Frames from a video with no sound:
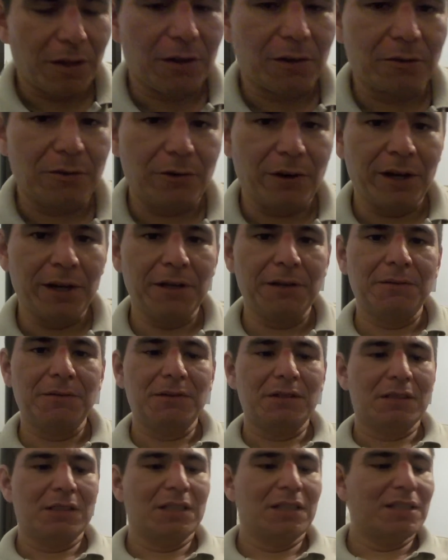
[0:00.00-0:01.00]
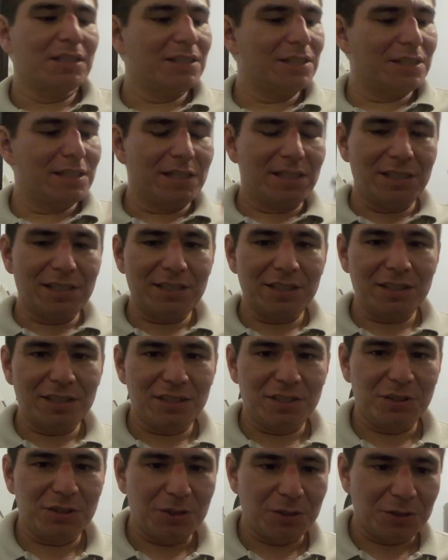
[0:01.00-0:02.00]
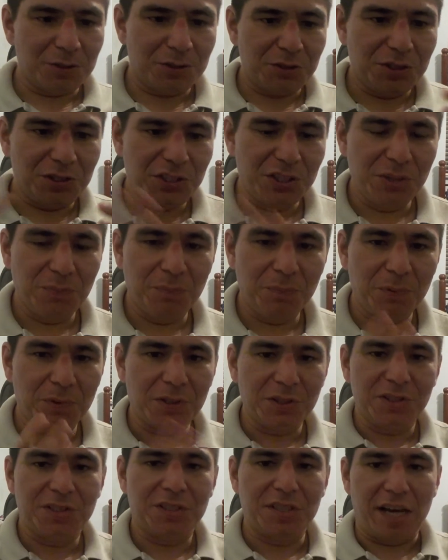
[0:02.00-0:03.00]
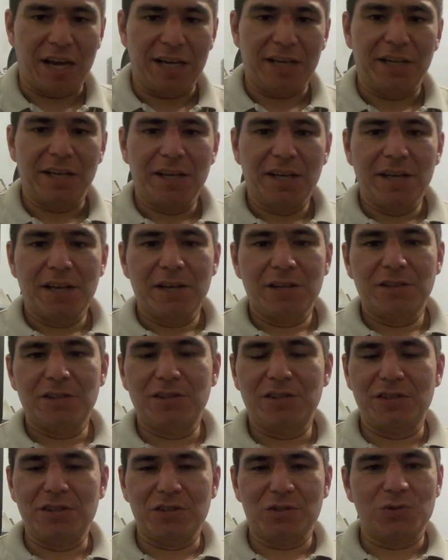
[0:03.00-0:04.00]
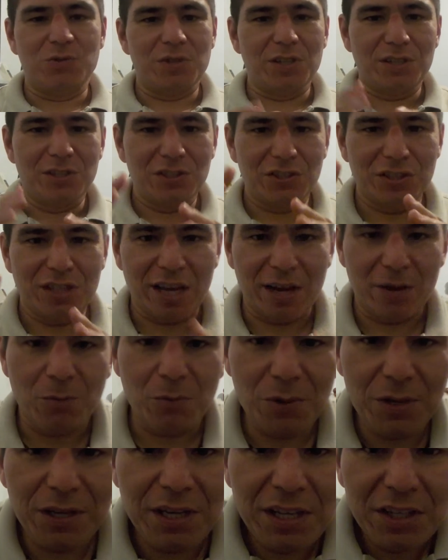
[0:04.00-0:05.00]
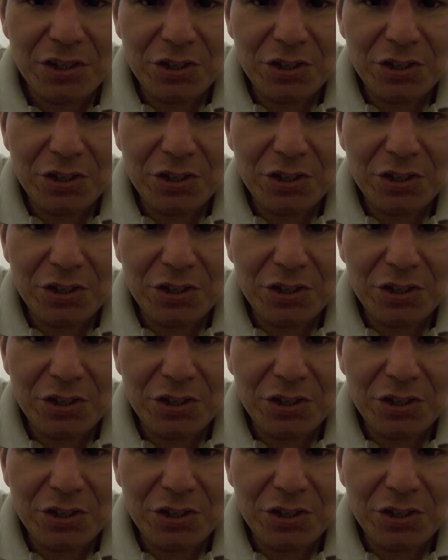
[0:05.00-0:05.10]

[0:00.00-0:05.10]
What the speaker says: right? It is simple as that. This is that we need